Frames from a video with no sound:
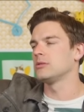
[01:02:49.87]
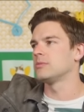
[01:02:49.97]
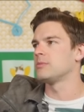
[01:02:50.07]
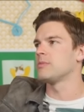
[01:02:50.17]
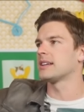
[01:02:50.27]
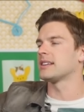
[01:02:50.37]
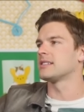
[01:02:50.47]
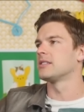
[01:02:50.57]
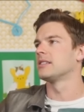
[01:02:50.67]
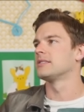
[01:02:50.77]
i'm sure it...
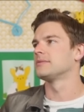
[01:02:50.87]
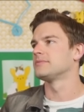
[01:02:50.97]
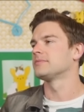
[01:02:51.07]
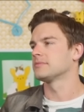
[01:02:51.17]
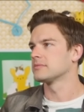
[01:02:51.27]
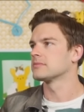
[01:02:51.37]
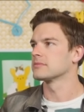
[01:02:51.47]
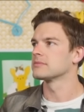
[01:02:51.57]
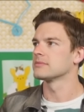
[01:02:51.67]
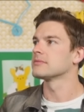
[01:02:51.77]
at one school
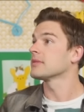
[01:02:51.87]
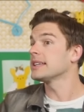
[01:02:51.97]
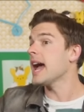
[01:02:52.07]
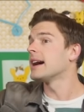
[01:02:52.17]
somewhere yeah